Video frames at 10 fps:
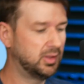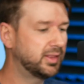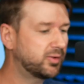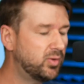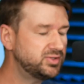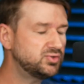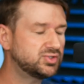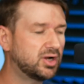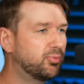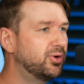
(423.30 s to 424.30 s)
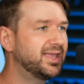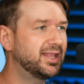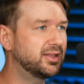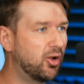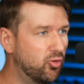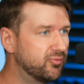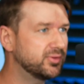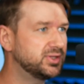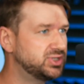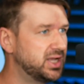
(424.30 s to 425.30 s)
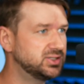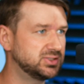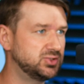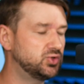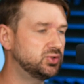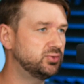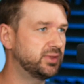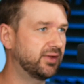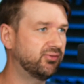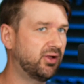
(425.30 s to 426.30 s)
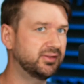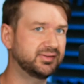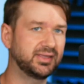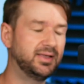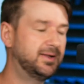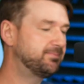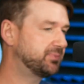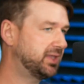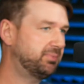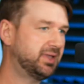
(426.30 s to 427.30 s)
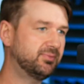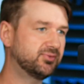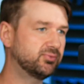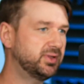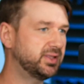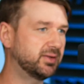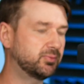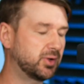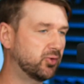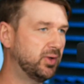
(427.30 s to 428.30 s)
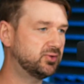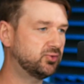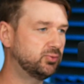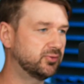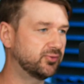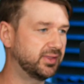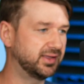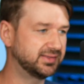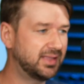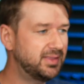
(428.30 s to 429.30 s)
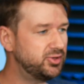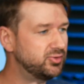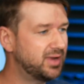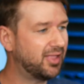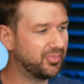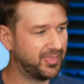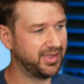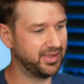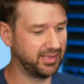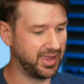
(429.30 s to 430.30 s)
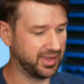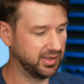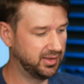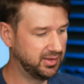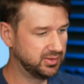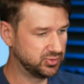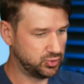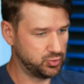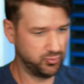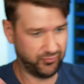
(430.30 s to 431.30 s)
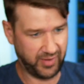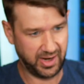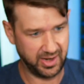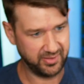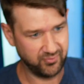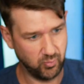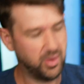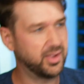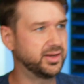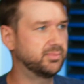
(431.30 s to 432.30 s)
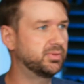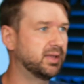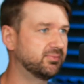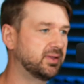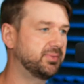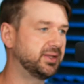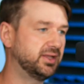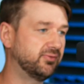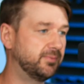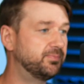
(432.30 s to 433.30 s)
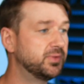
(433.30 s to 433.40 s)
like once you start putting it over the changes and you can do that flawlessly, it becomes really a great tool for this. And then you're not thinking like 2, 5, 1. It becomes something different.